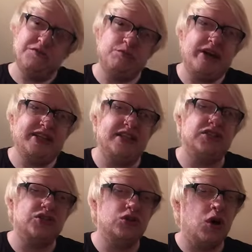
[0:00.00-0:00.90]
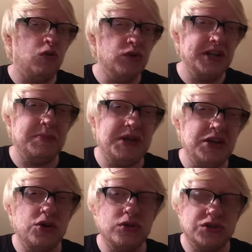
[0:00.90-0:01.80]
you of bread that's not really
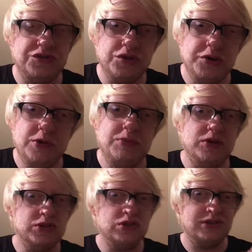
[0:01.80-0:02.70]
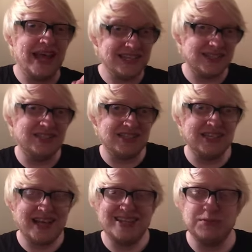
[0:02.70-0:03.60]
being cooked through, but is
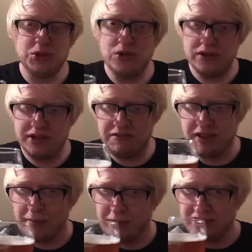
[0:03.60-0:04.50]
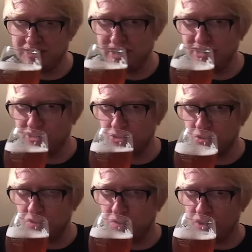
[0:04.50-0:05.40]
still edible, if that makes sense.
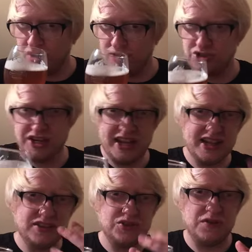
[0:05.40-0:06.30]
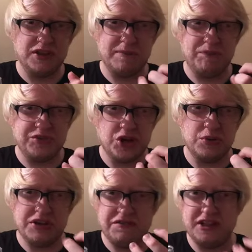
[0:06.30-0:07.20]
Because you get that sort of like
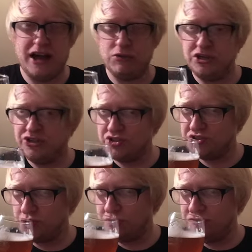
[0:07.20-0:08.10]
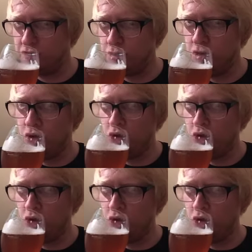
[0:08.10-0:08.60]
doughy flourness coming through.